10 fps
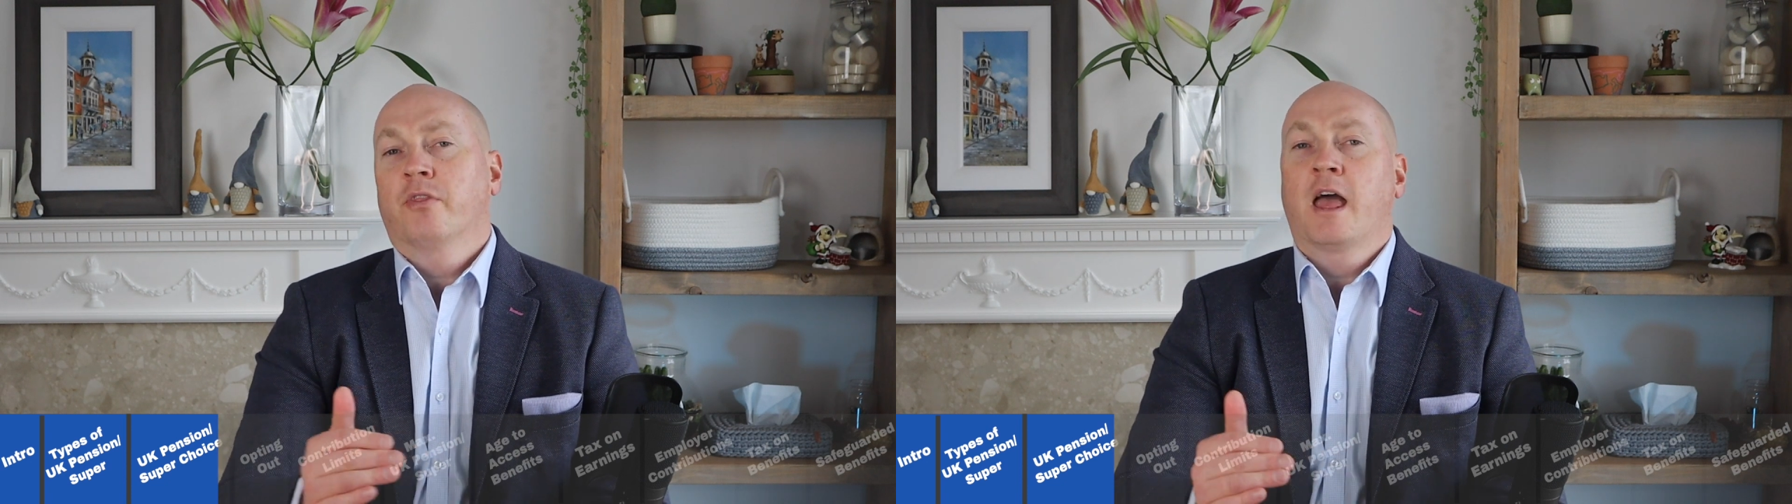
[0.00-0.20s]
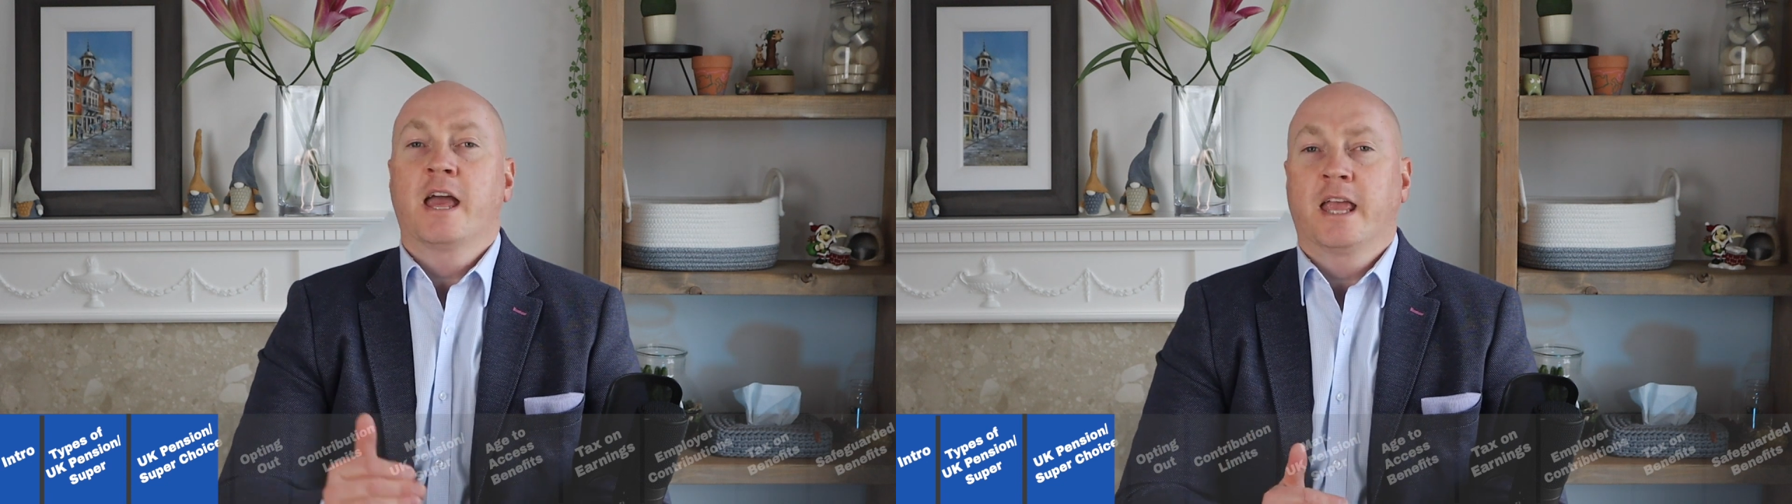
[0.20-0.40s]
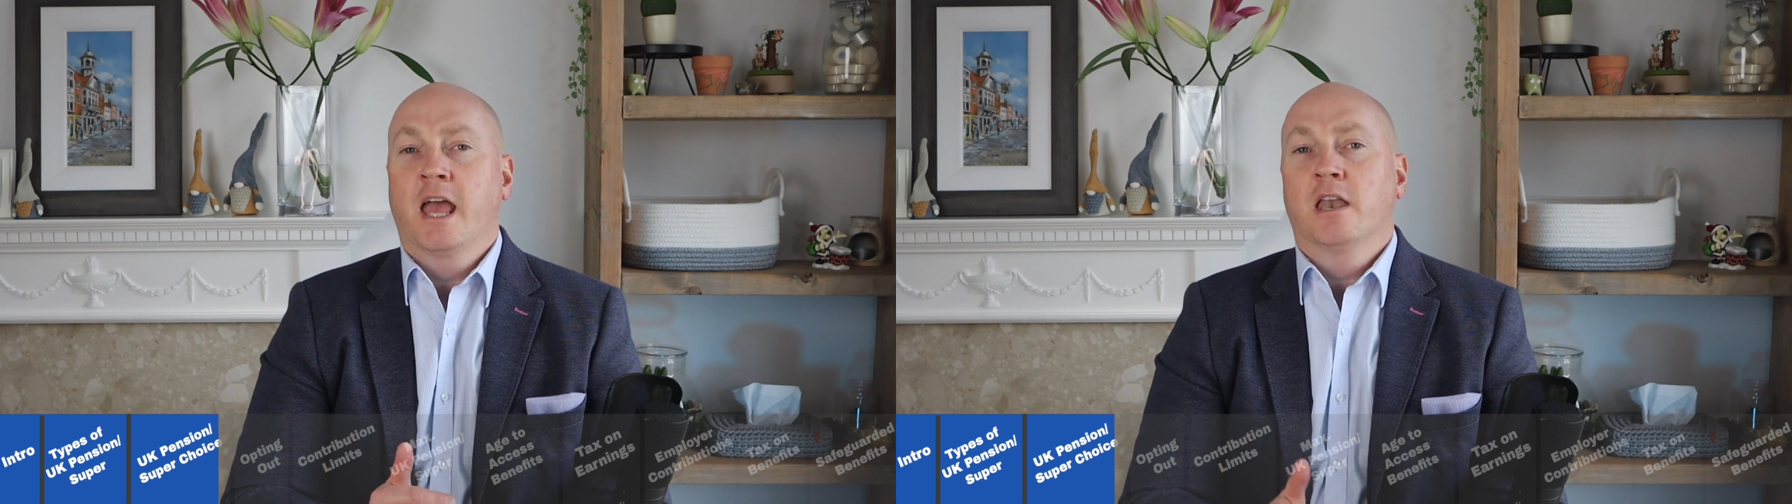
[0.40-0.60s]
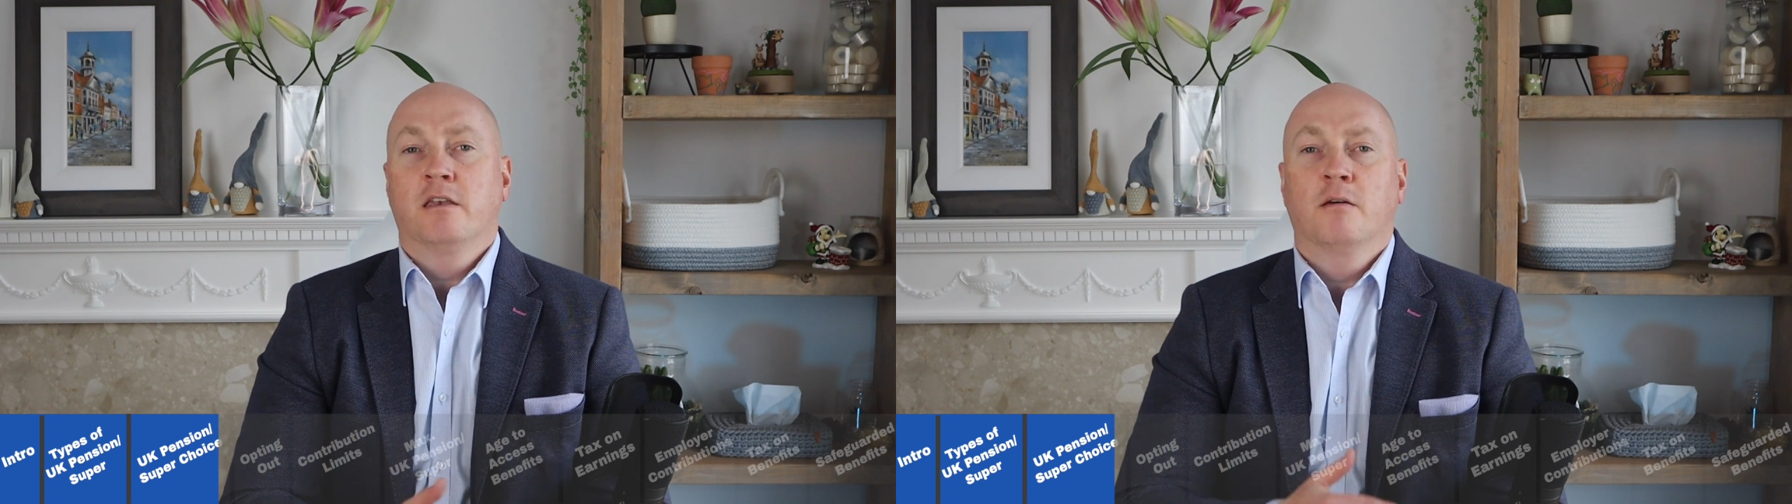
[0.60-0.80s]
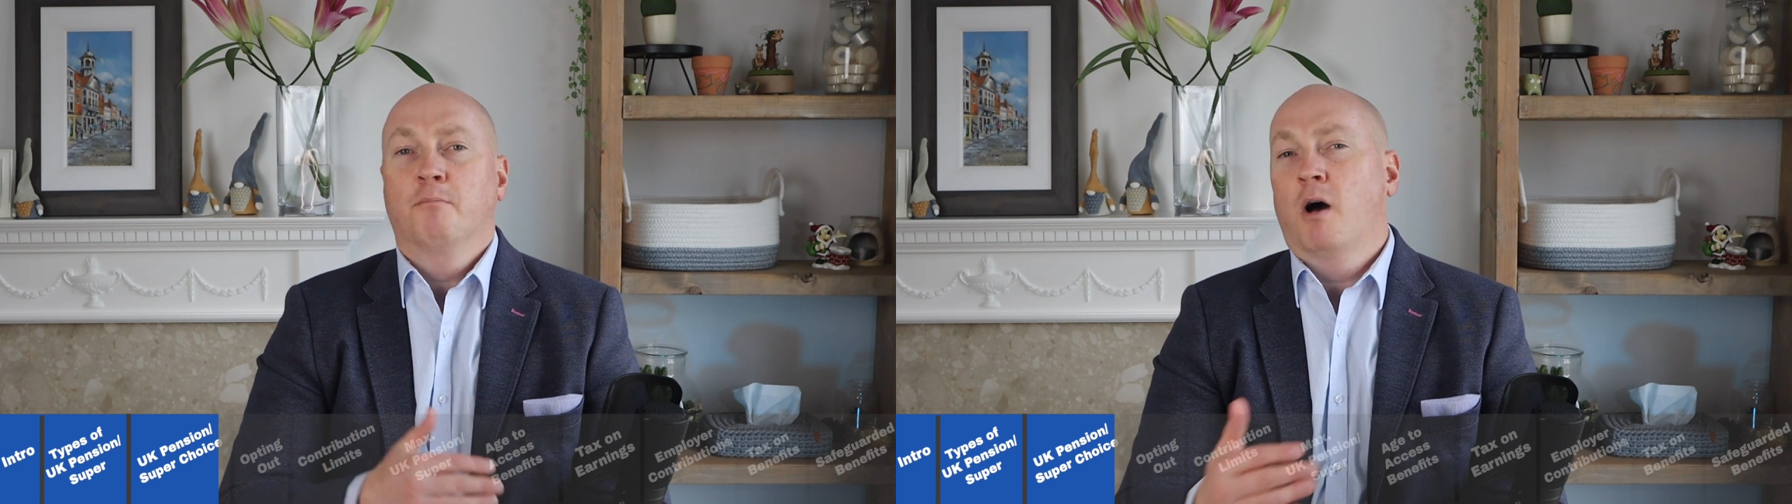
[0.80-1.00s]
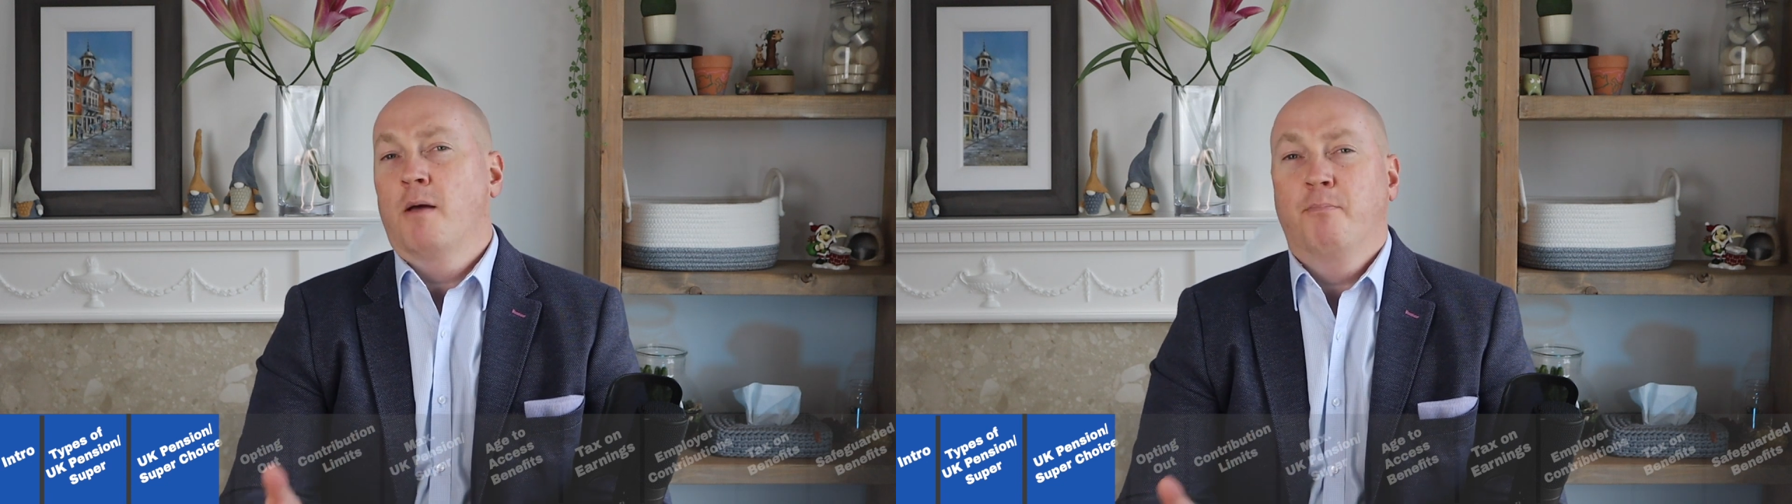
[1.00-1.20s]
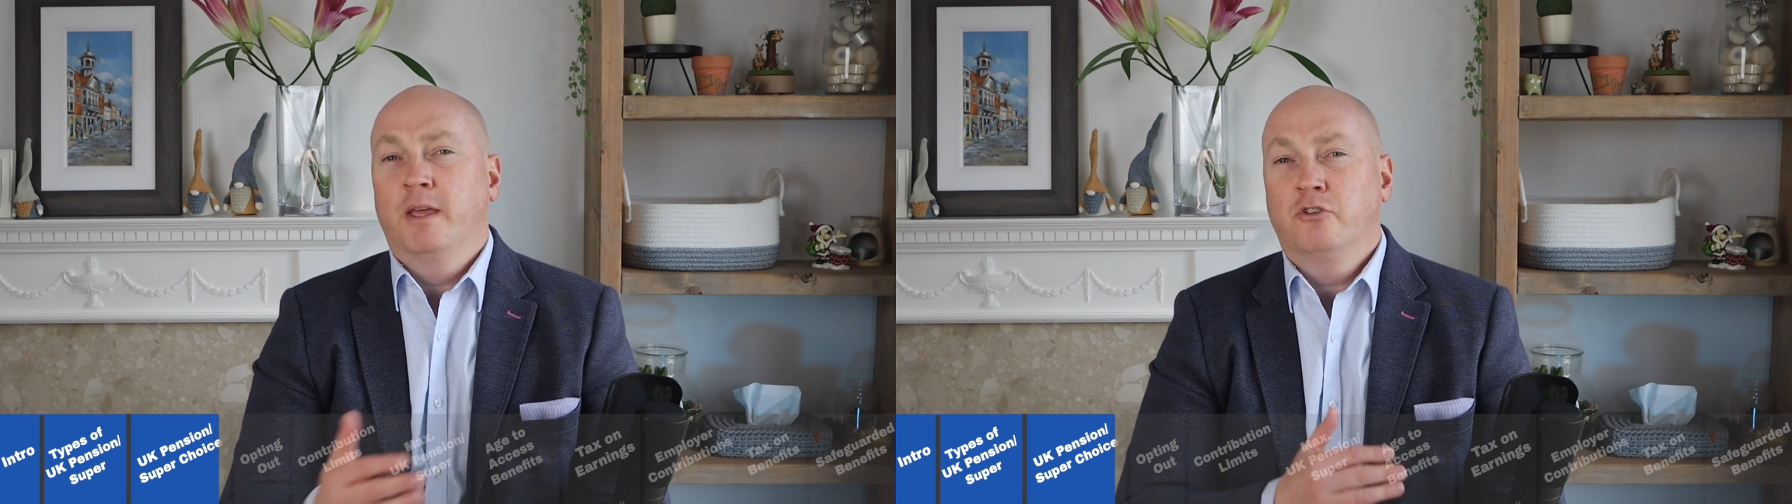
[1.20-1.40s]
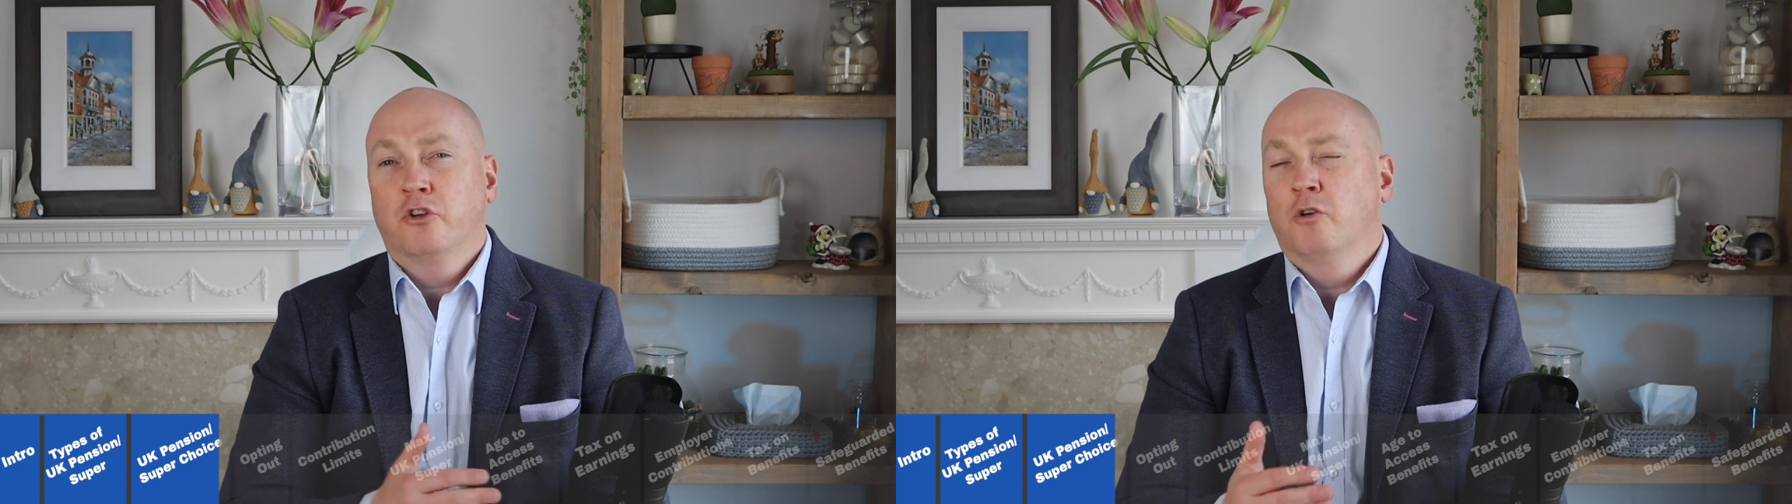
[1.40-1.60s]
they again might be
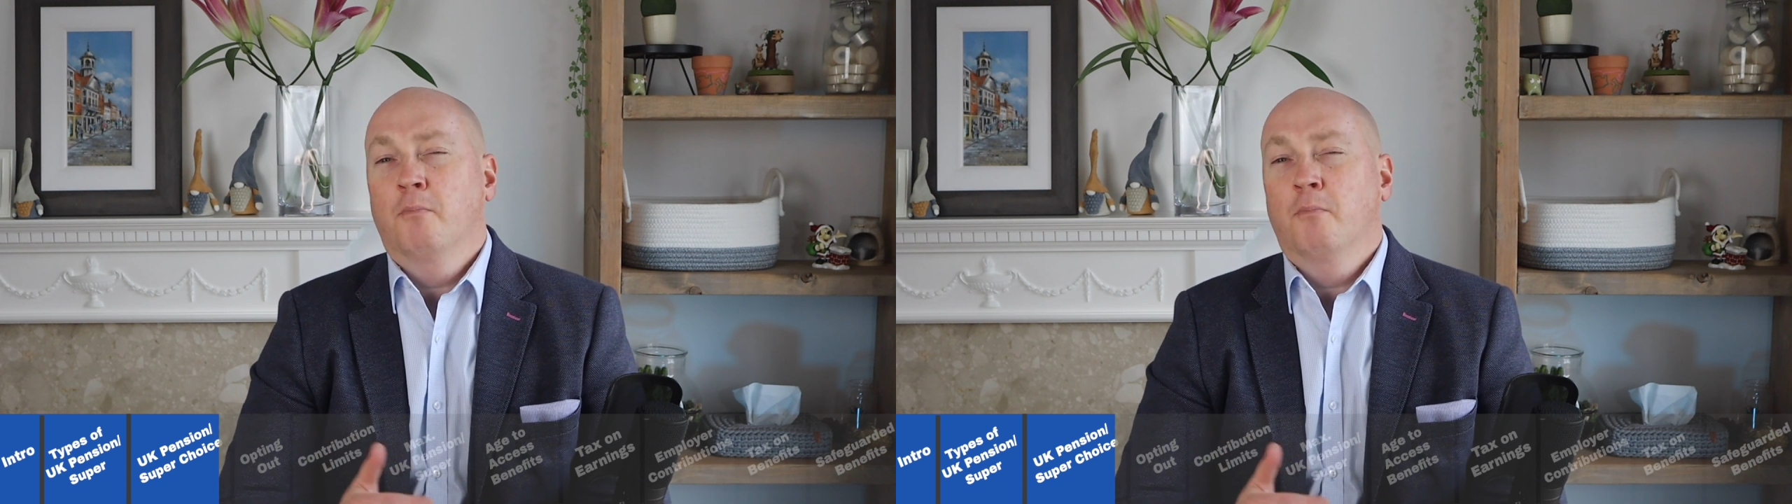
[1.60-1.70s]
too